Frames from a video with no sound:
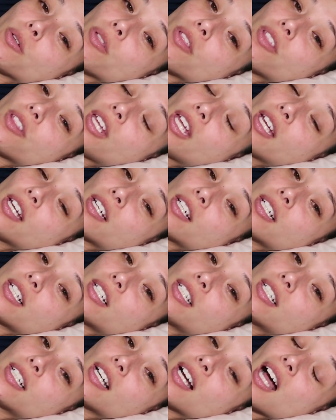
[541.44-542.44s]
you think
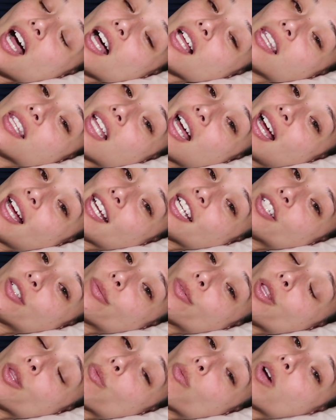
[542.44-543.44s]

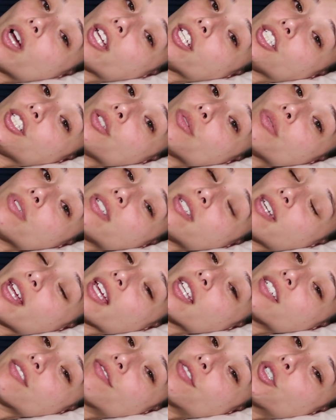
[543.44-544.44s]
aligns with what you
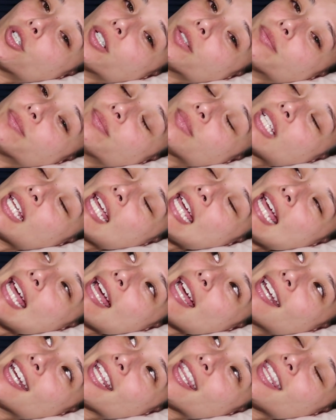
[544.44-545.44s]
stand for?
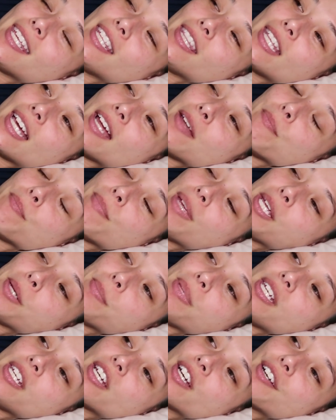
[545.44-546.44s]
And I think that may
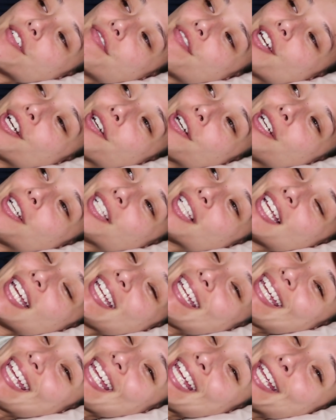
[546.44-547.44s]
be a very
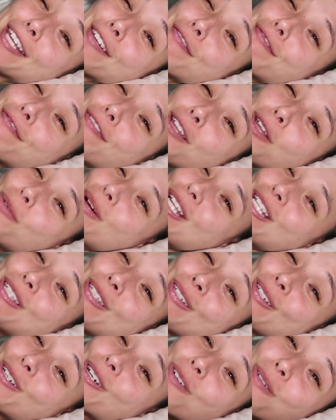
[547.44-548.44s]
like
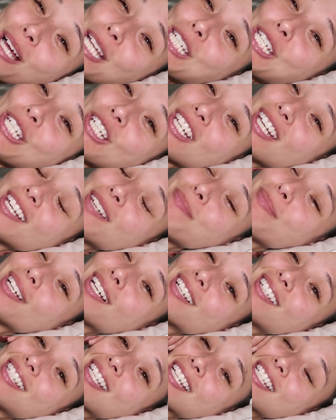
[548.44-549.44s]
influencer question
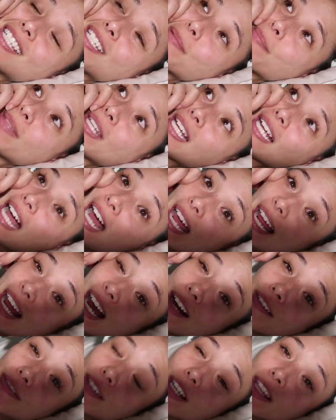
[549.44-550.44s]
because that's something I
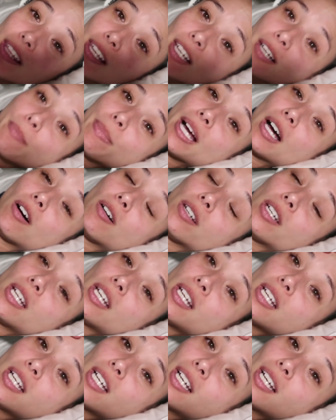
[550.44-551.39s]
have to think about